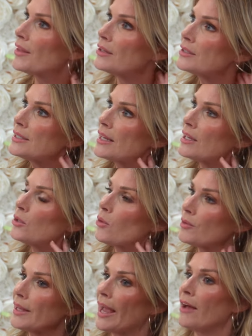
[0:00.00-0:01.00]
when they're saying you
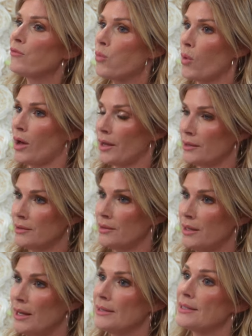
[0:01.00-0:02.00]
only have
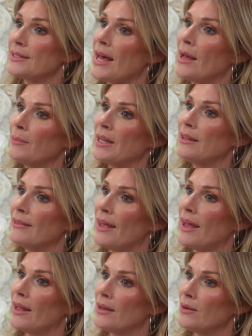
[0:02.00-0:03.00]
one, does that mean
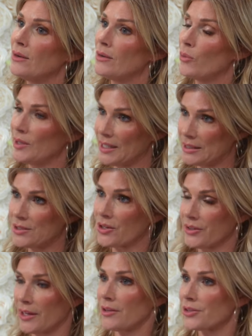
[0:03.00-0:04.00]
then we need to
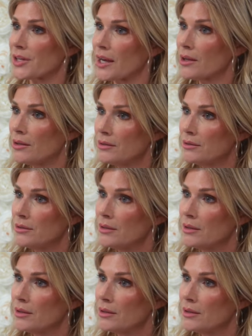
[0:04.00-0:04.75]
start another cycle?